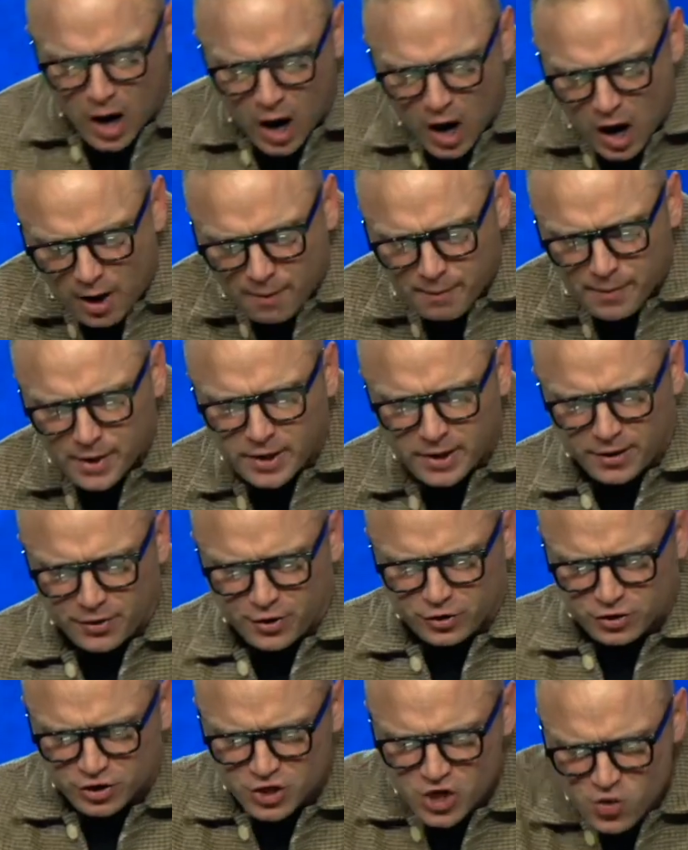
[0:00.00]
Muhammad,
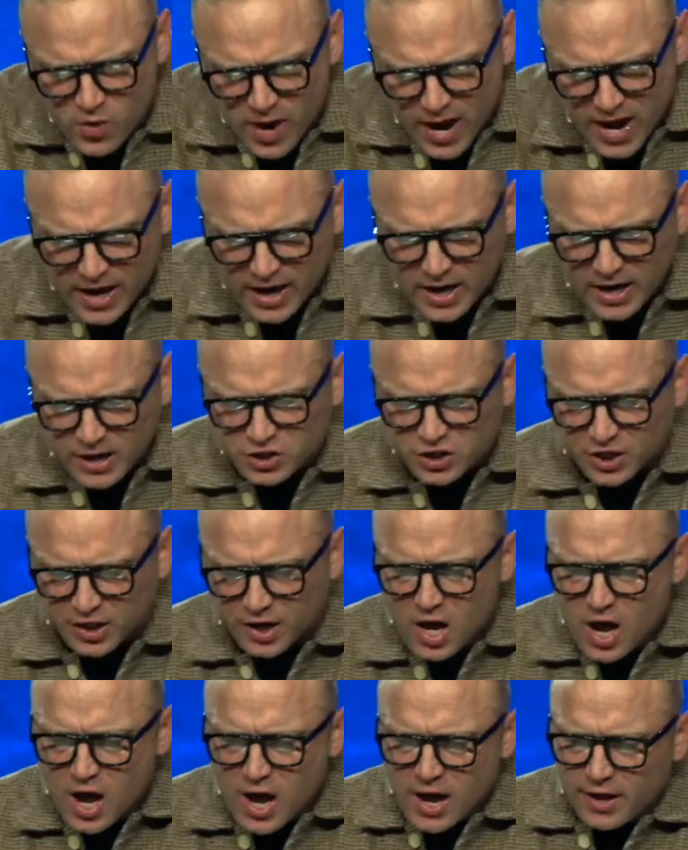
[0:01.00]
and there's New Age,
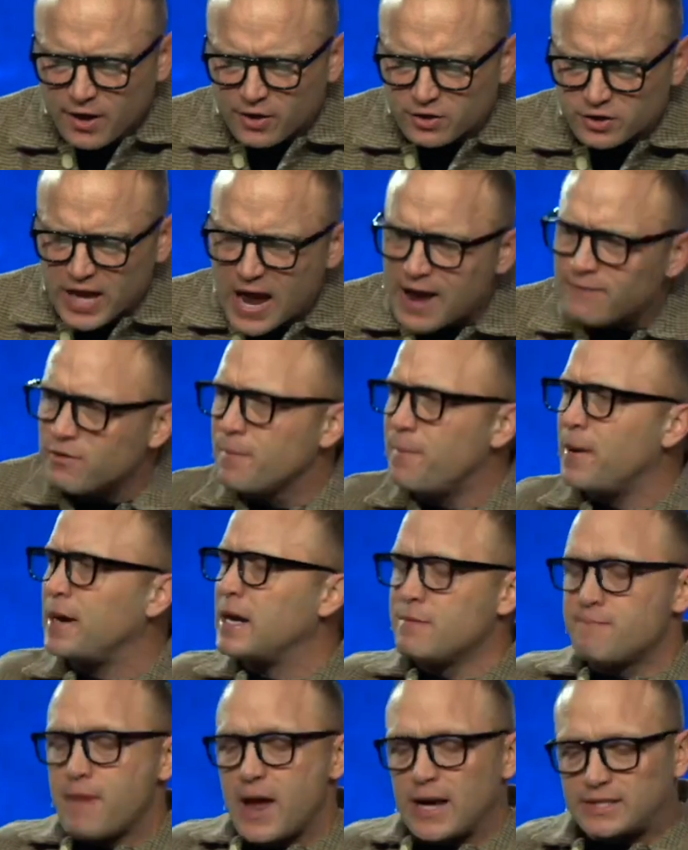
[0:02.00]
and there's
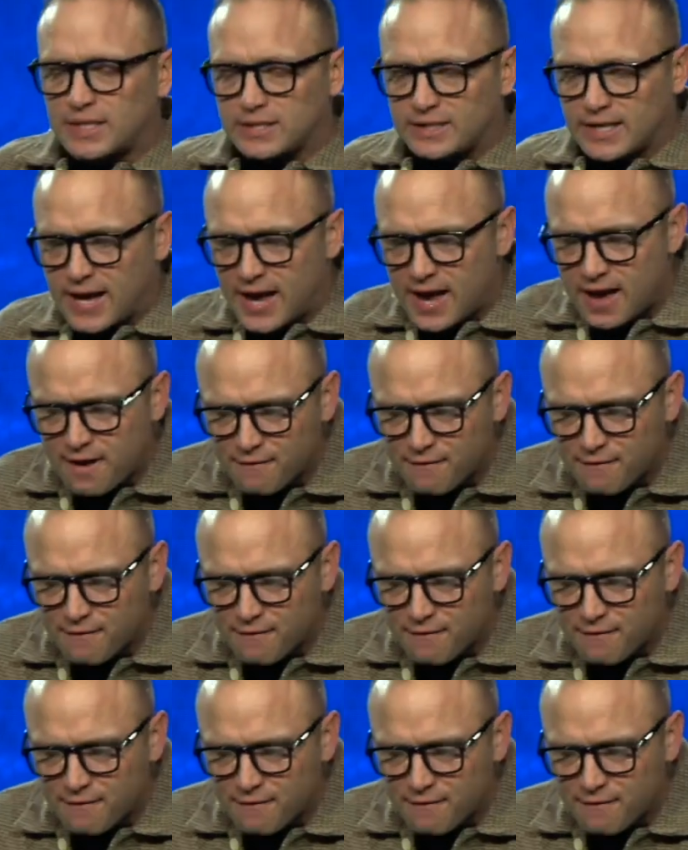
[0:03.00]
everybody makes it to